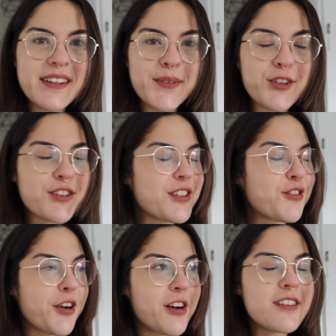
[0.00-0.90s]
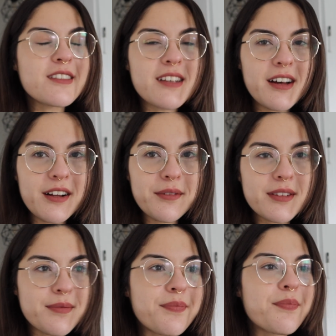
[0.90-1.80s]
We just enjoy
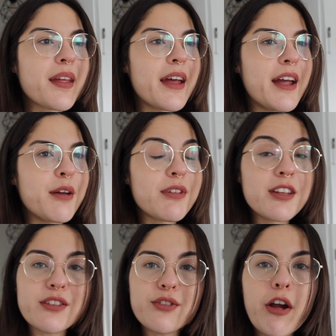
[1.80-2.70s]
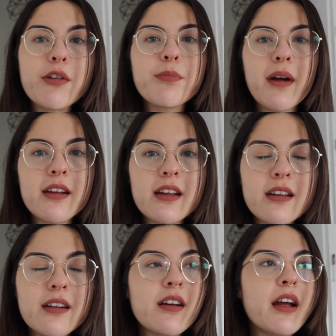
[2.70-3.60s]
ourselves and we listen to our
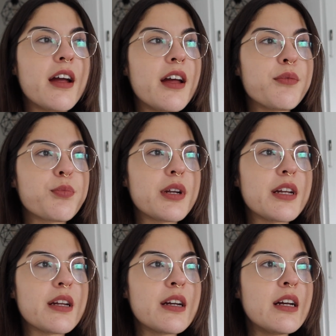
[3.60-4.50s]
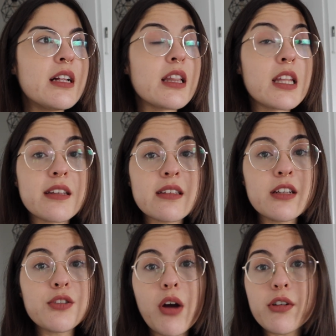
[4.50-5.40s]
body and we
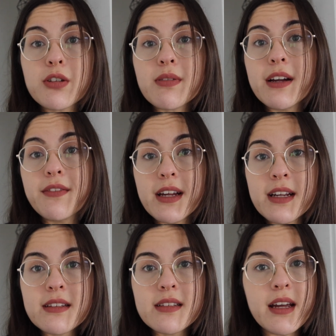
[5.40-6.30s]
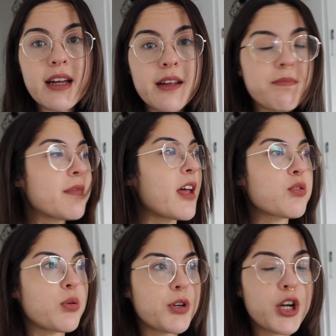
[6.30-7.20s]
listen to our cravings, and
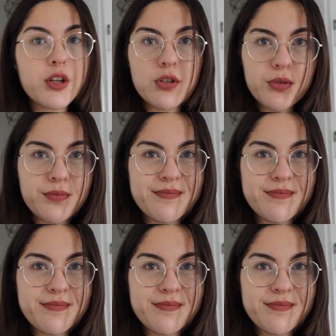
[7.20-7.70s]
that's what we're gonna do.